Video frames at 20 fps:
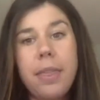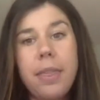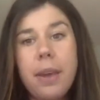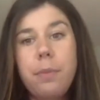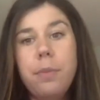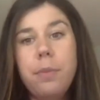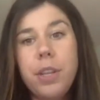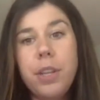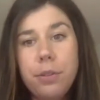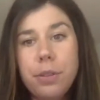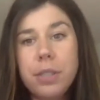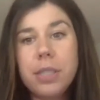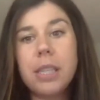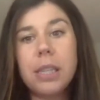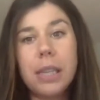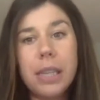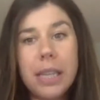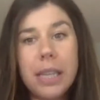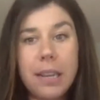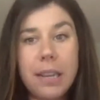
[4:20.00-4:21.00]
And then we
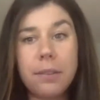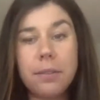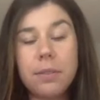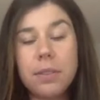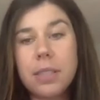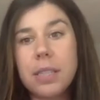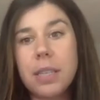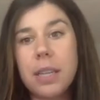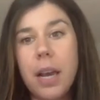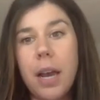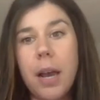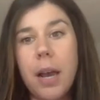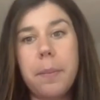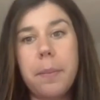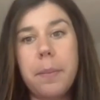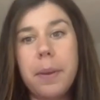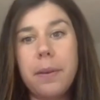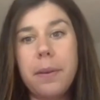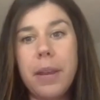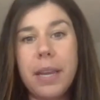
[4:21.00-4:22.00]
use the leaves
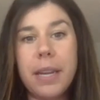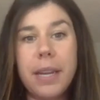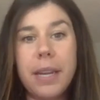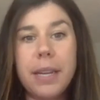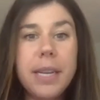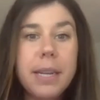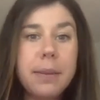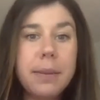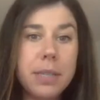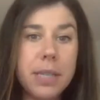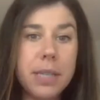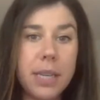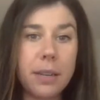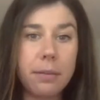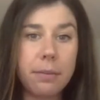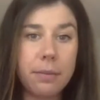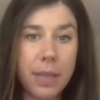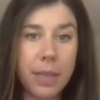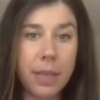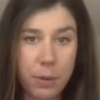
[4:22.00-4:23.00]
um, in a neem
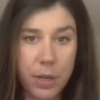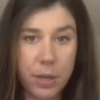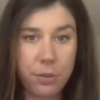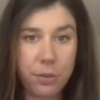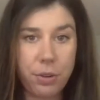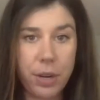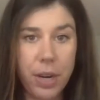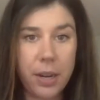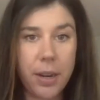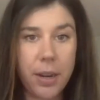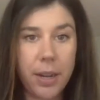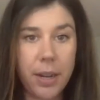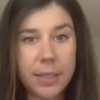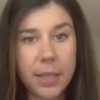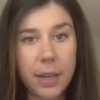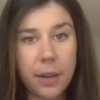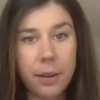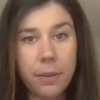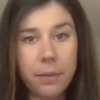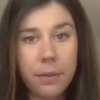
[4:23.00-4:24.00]
tea that we create and
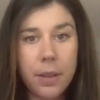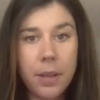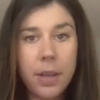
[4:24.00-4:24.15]
sell.